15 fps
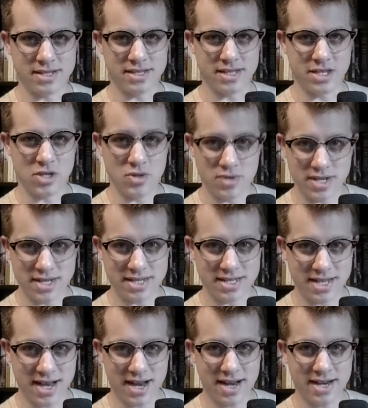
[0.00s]
the Union
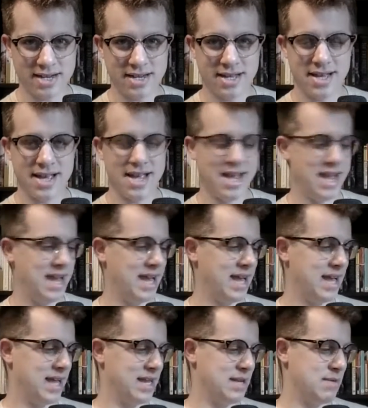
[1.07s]
side,
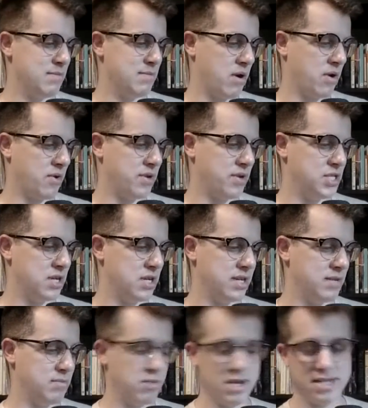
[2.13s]
and Margaret
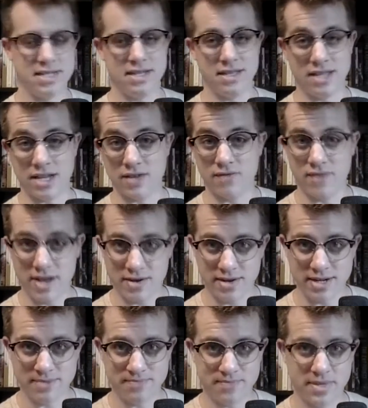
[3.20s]
Junkin Preston, the
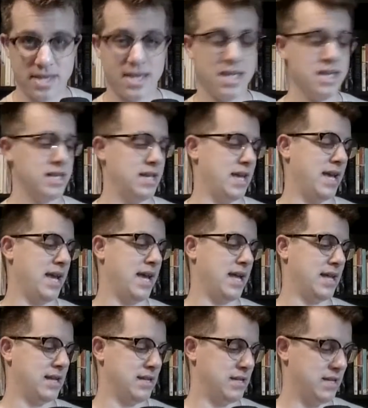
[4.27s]
Confederate.
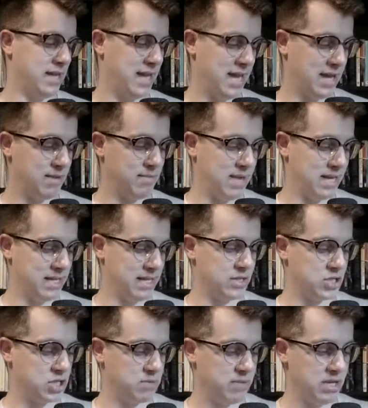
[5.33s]
And again, my little
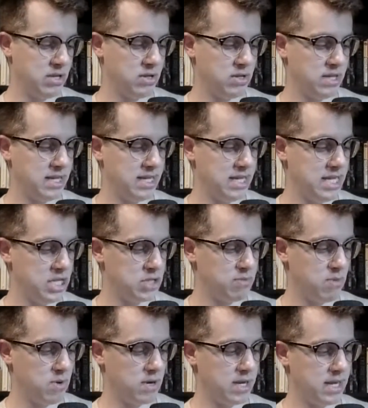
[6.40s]
spiel each
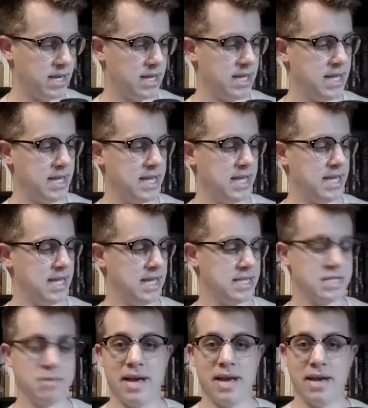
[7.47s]
morning is
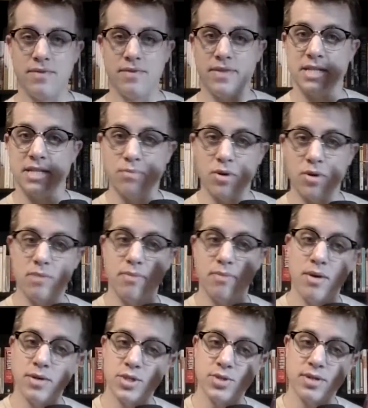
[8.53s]
about this book,
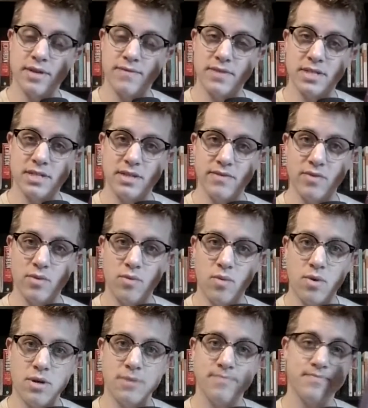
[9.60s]
Poetry of the Civil
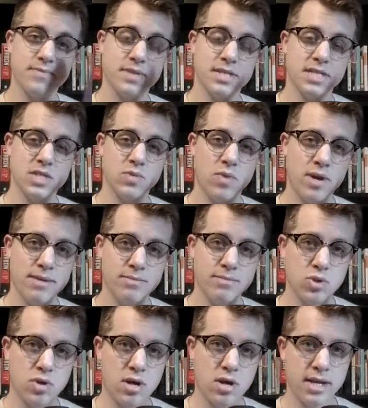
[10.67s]
War. This is where I'm
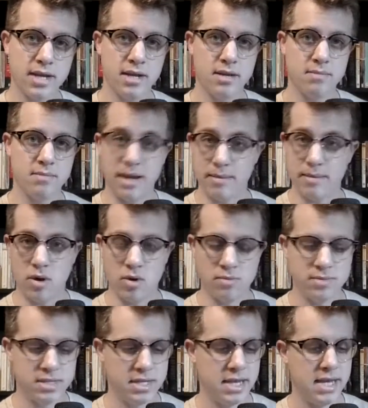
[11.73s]
drawing my
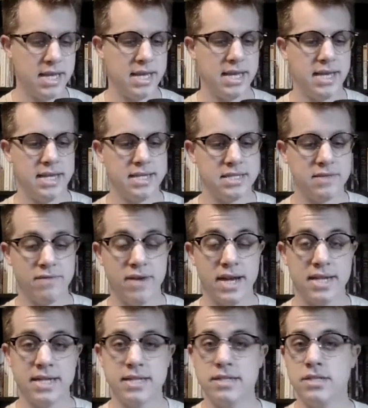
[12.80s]
poems. It is
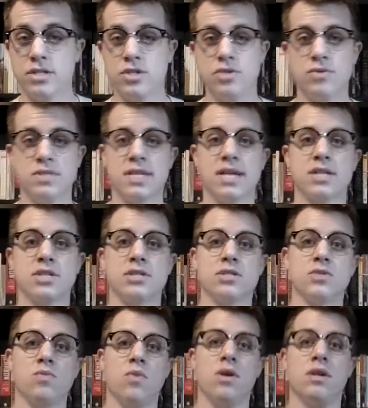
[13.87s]
divided into two
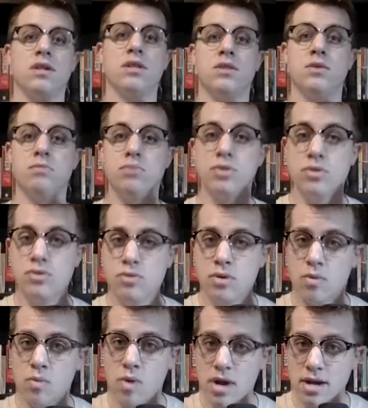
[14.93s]
sections, one the blue,
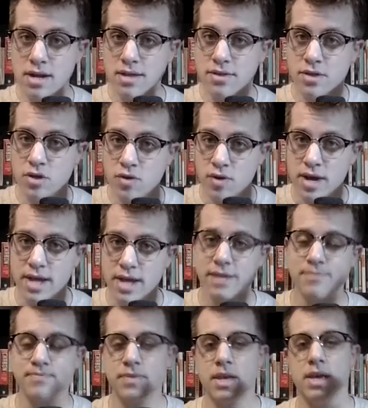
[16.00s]
one the
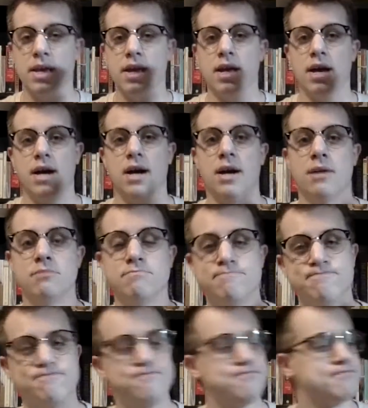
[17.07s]
gray.
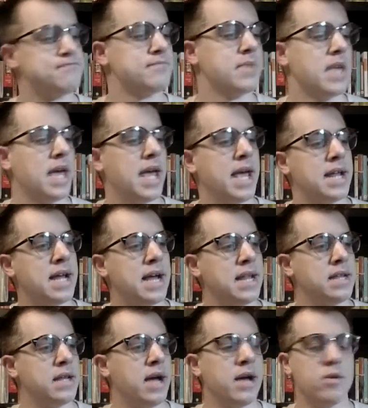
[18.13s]
And
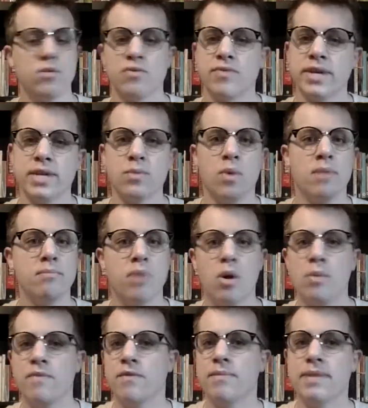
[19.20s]
I will read one
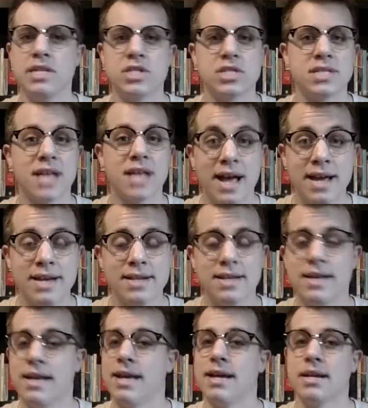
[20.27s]
poem from each side,
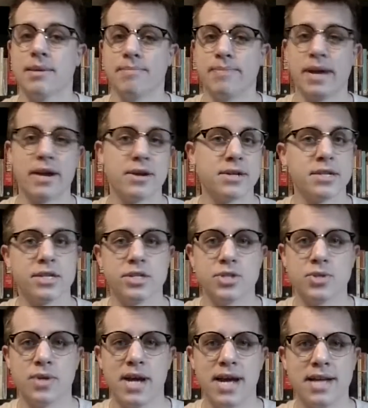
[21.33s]
compare and
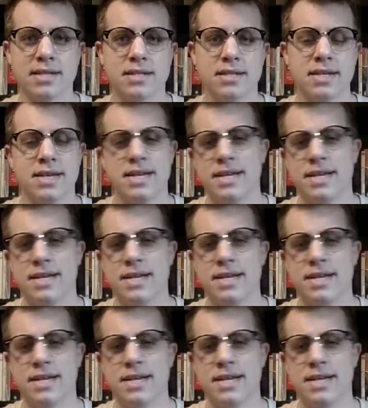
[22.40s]
contrast,